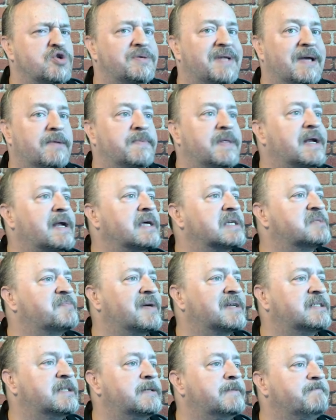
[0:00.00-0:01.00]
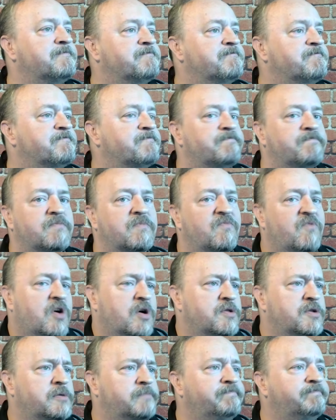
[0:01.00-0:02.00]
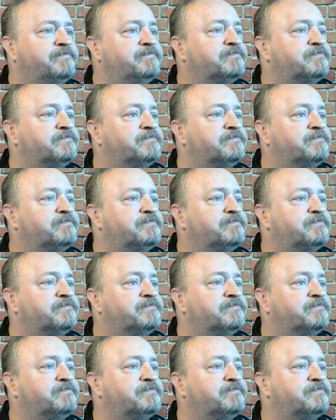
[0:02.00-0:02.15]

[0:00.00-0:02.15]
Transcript: down than I expected. Farther?